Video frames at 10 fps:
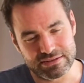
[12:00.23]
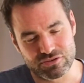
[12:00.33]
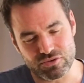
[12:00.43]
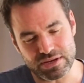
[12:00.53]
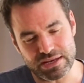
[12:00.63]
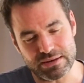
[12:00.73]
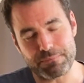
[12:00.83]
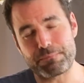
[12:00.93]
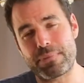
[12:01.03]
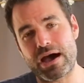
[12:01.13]
green,
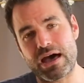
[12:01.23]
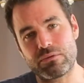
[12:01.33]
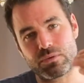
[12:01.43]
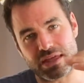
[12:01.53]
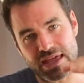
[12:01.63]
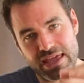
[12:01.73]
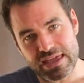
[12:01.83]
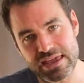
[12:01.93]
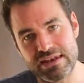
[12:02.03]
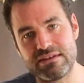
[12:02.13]
but with a
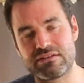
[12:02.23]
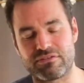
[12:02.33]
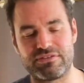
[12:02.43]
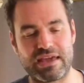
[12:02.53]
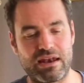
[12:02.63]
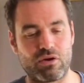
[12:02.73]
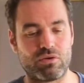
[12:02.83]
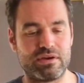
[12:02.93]
hint of yellow.